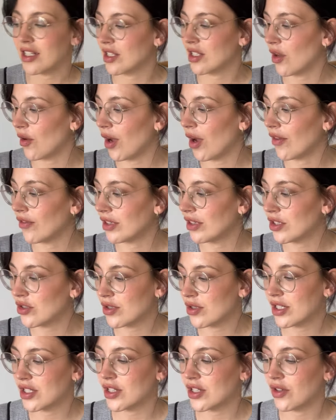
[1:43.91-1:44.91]
So I've
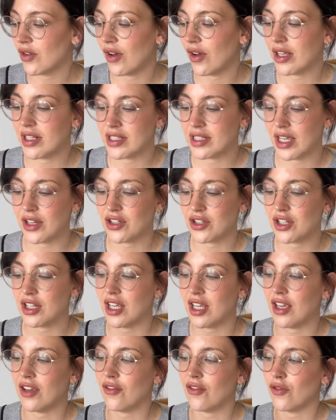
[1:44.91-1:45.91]
literally just got a section
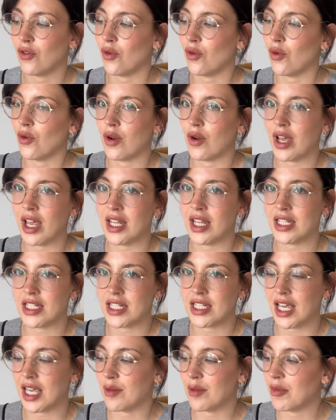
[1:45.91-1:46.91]
here for
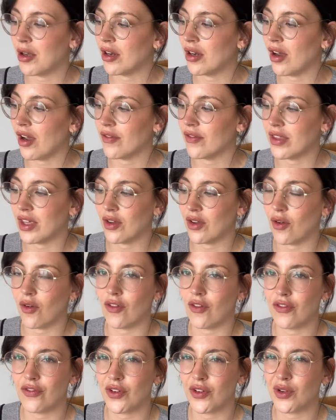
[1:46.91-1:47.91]
entertainment. I've then
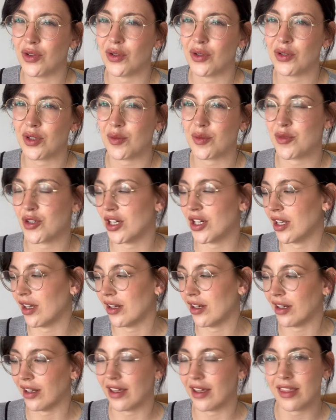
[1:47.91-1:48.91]
got food. I'm trying to
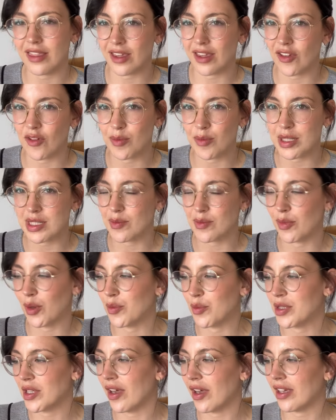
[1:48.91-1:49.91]
kind of like think of bits and
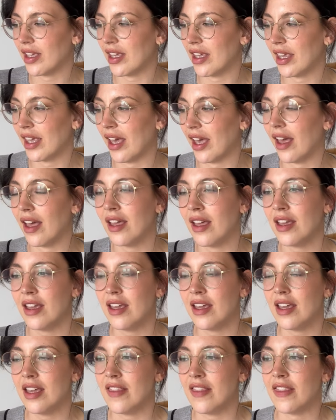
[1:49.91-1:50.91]
bobs that I can get
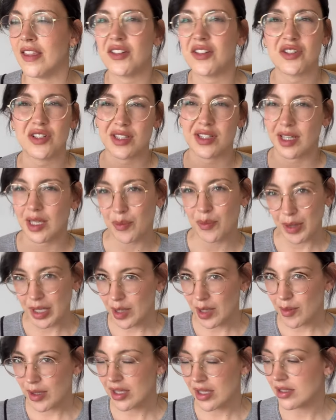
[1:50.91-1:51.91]
that are just like picky
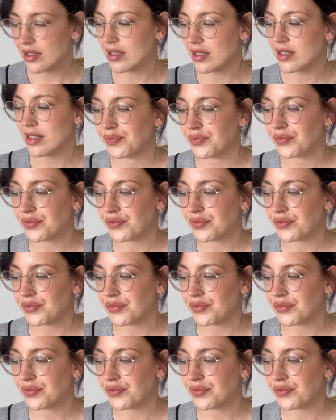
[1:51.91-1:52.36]
bits.